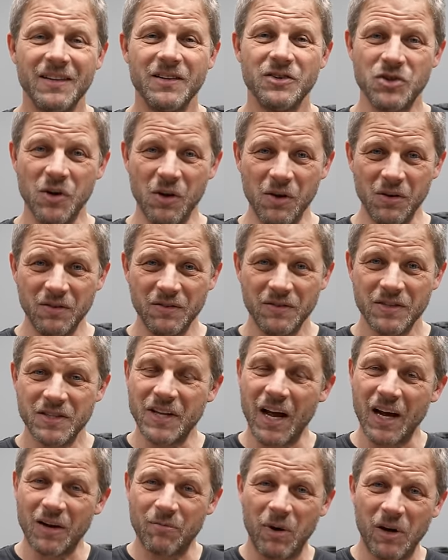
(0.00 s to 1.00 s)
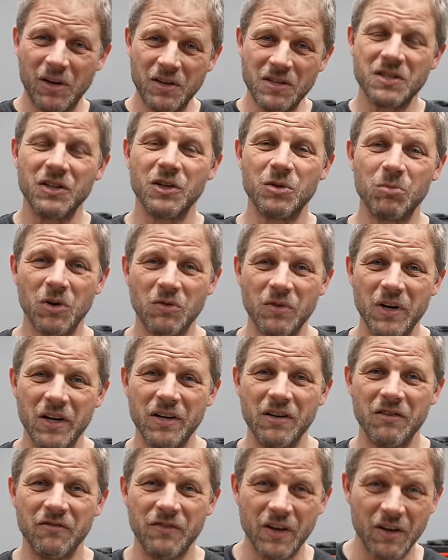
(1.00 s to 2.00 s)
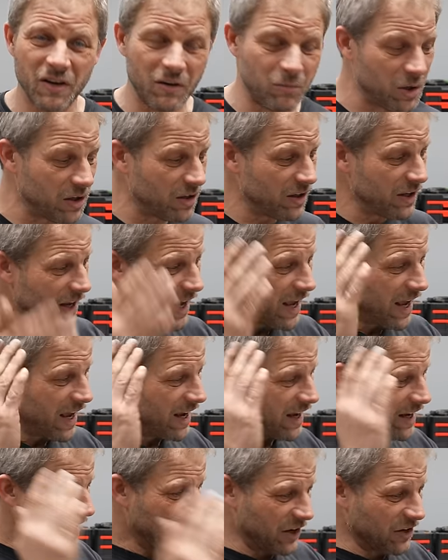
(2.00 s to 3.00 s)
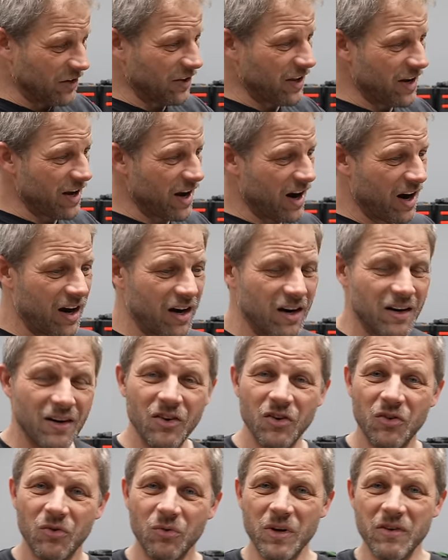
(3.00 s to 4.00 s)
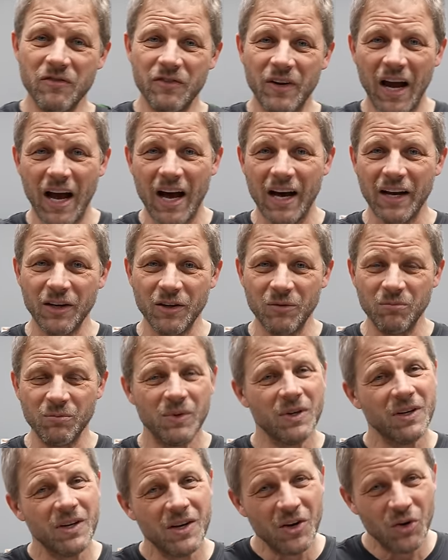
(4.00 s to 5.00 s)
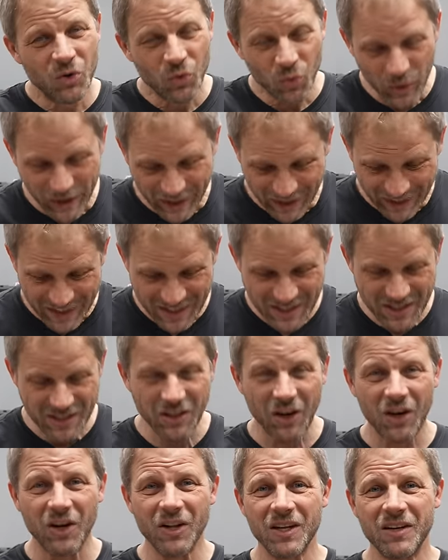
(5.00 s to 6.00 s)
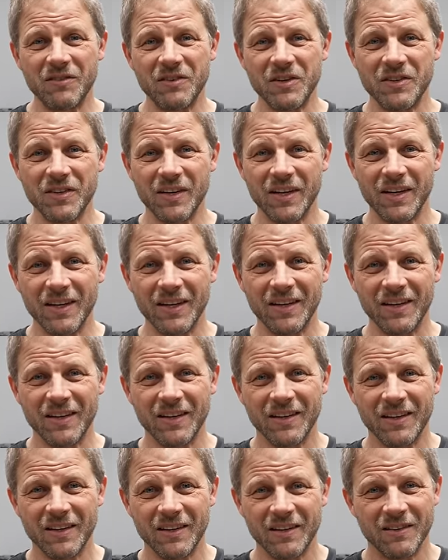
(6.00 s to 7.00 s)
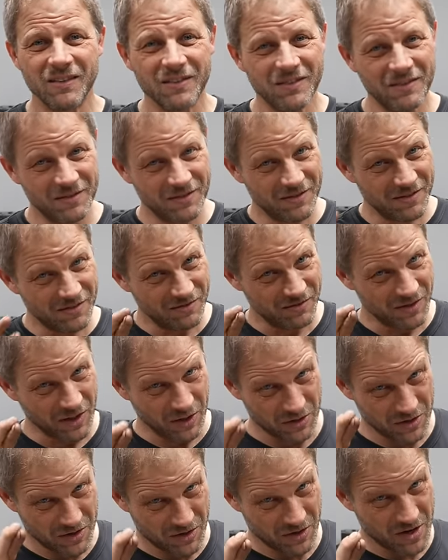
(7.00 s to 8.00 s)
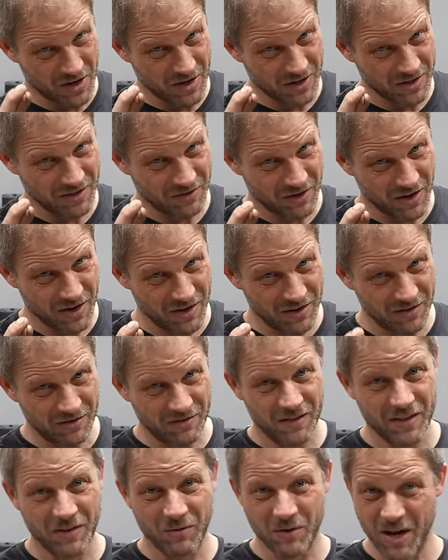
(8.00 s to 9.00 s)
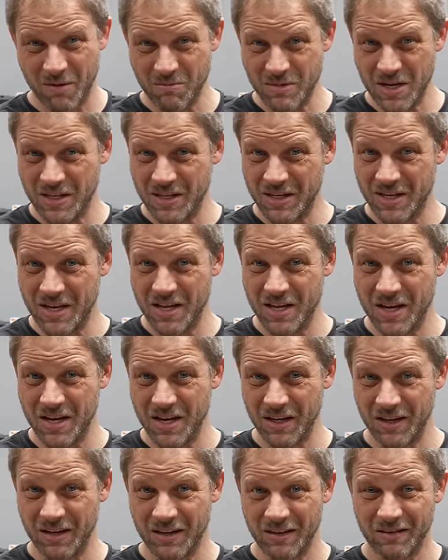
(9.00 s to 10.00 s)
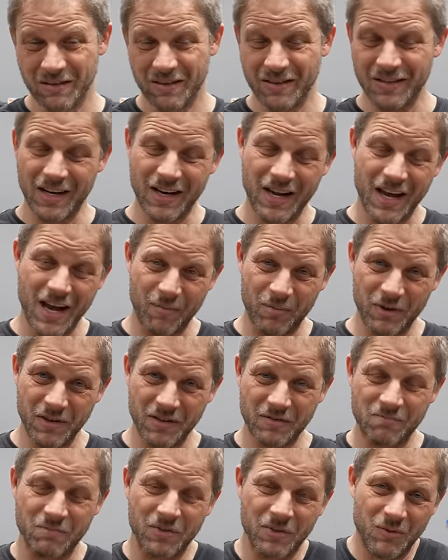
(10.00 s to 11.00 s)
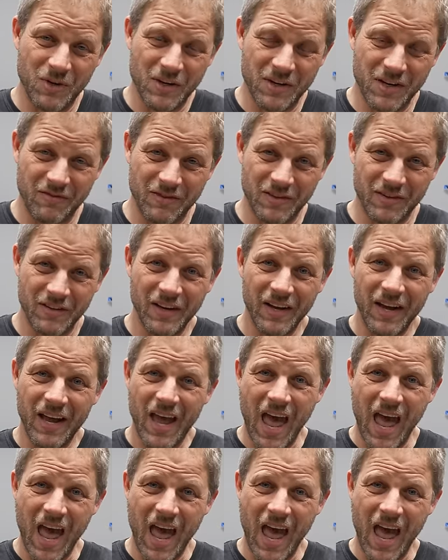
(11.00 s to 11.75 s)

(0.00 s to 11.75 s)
So stock parts, a little more ready available. Here they are. We've got them. We can install everything, fingers crossed, right? That we're not missing anything, because that happens, but whatever.